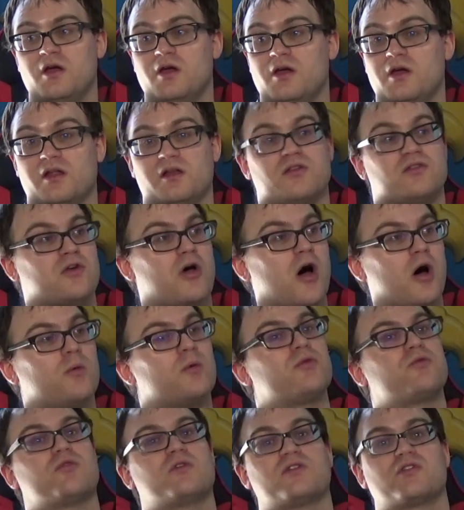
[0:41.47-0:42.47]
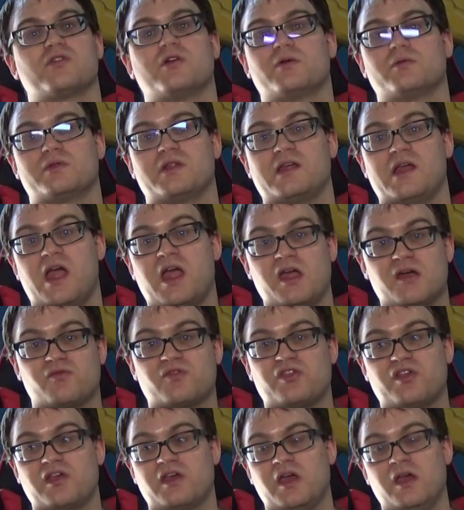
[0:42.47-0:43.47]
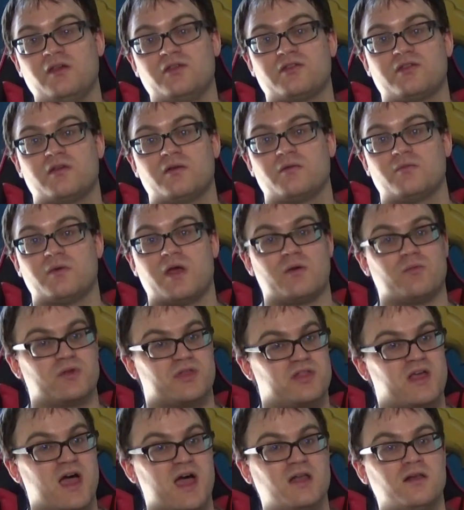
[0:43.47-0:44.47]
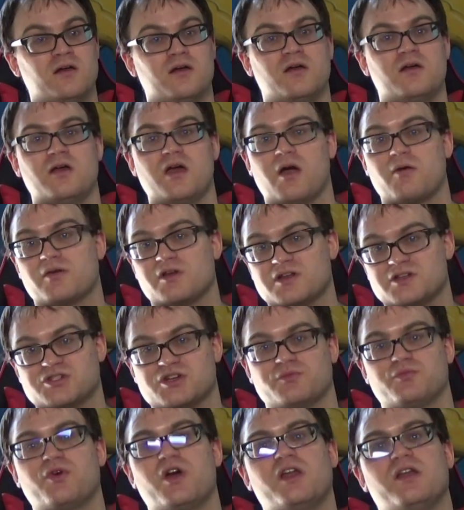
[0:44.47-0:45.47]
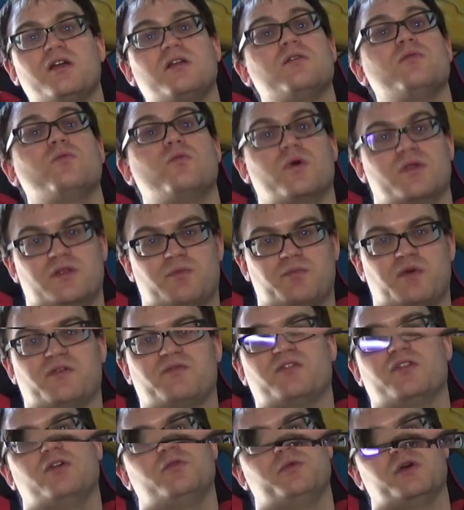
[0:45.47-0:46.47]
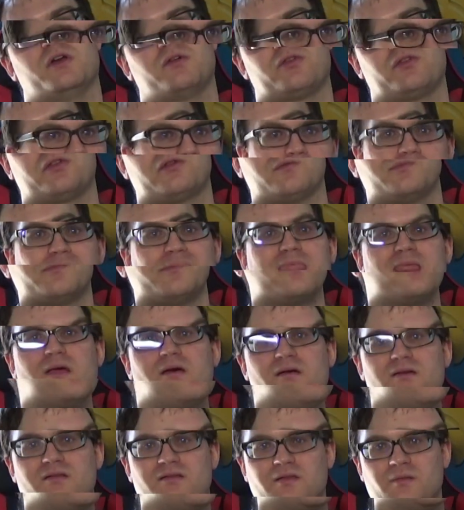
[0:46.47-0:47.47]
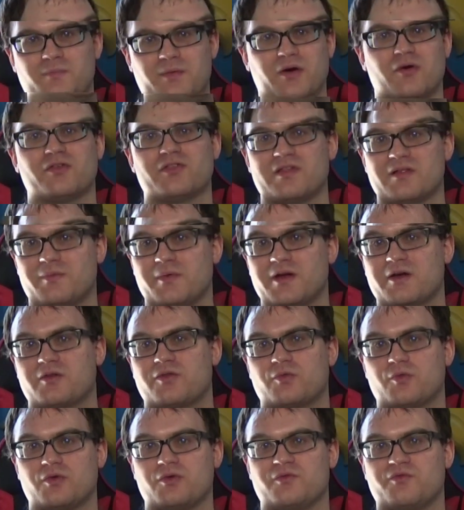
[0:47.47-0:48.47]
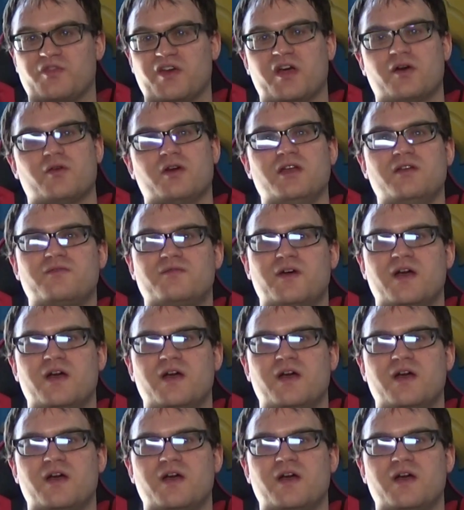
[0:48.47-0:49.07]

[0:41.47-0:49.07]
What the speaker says: And as always, we're going to start with the AFC East, and with that, we're going to jump right in with the Buffalo Bills. The Bills and the playoffs were very